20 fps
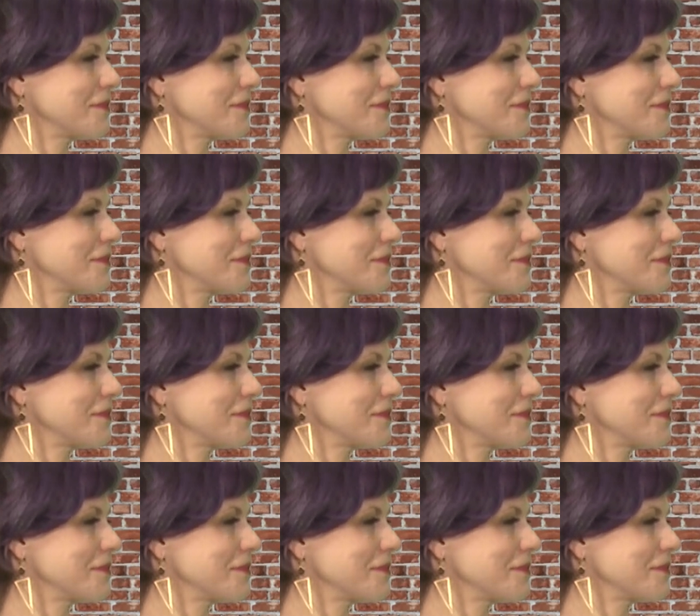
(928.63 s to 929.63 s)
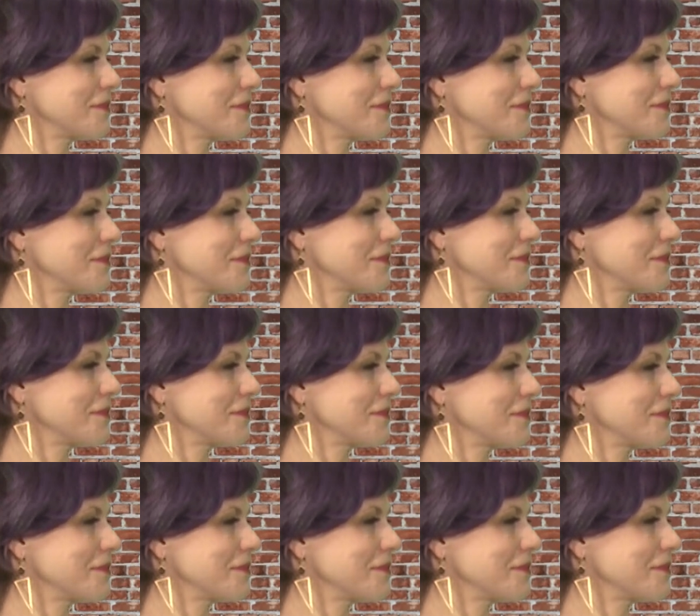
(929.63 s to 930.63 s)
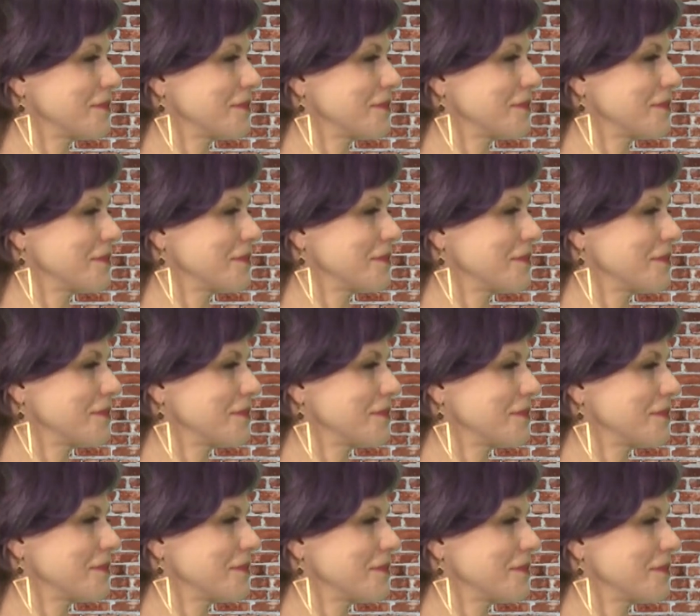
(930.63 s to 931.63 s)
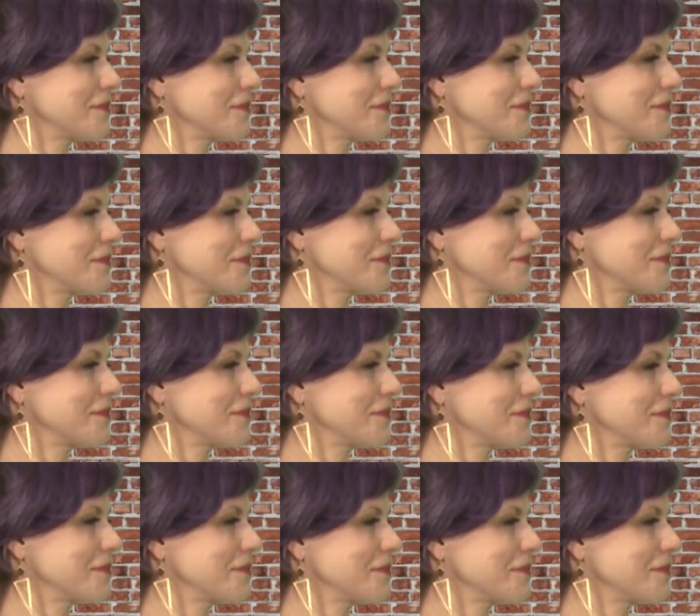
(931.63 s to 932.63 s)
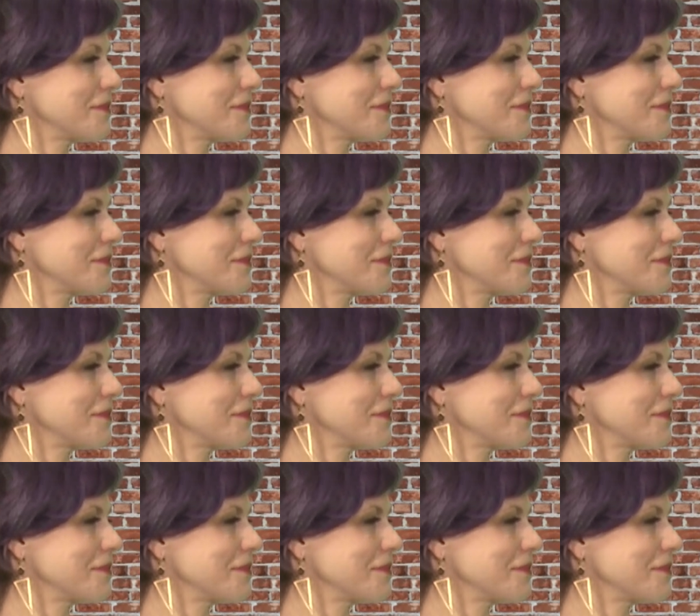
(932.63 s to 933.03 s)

The person shown says nothing.